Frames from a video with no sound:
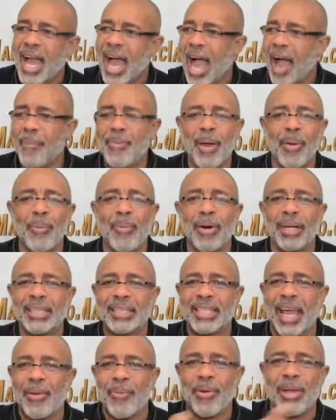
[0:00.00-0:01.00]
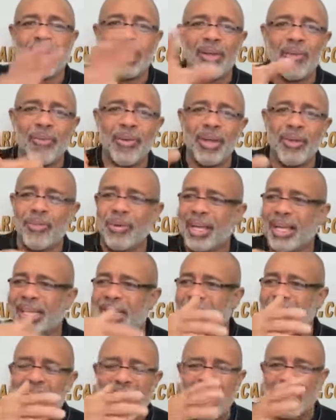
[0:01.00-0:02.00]
I remember one day we
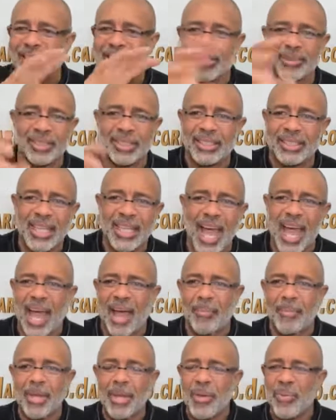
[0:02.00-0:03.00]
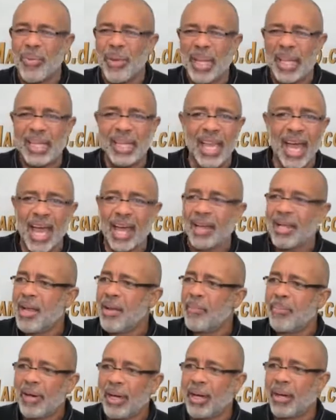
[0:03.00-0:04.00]
clashed. There was a time we clashed,
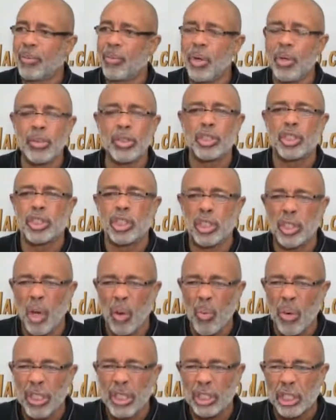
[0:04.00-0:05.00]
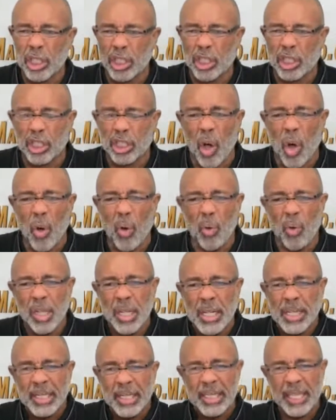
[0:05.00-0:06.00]
but we're just so
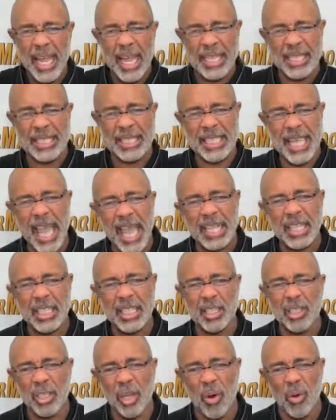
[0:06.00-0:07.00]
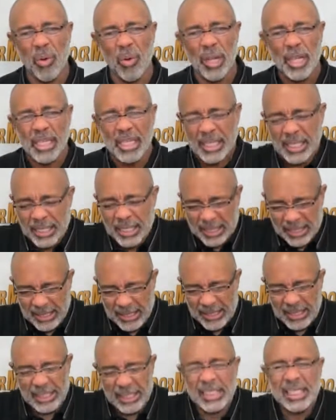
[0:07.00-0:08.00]
intense and so
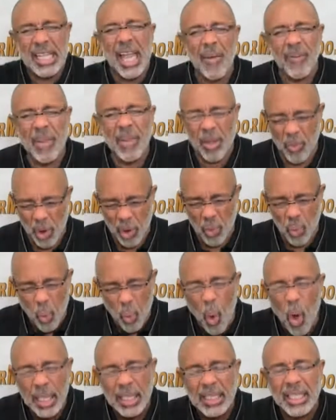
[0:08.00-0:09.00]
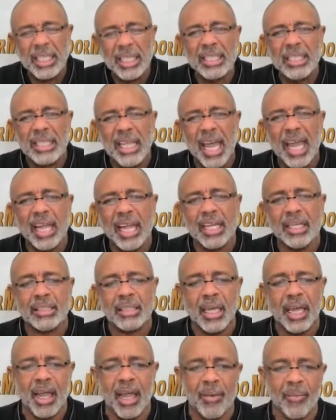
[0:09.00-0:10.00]
loving. We want these
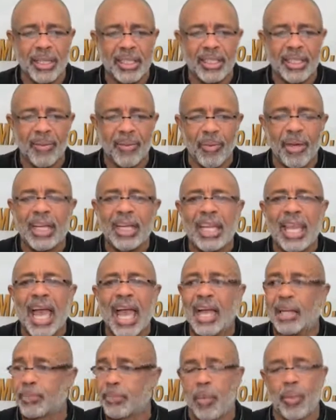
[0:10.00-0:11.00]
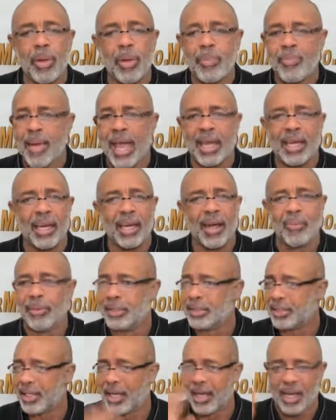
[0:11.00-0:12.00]
things, and we clashed what we made up. We
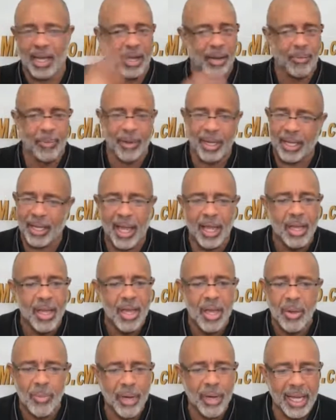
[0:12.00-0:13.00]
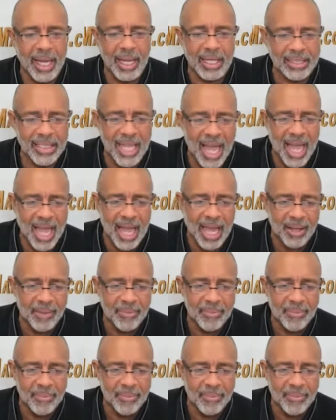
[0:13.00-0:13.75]
said, all right, we ain't got time.